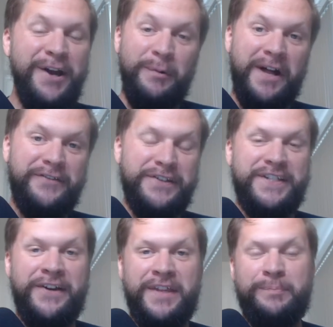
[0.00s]
We'll have to see
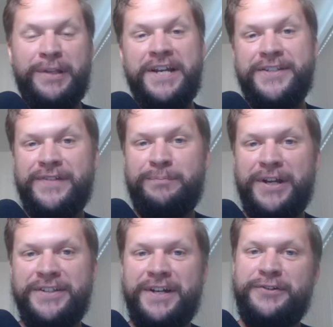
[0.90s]
how that plays. If it
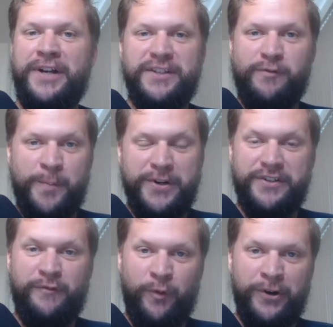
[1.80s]
plays like Transformers
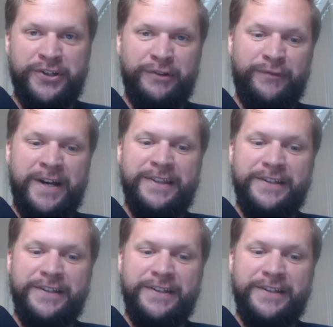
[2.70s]
Forged to Fight,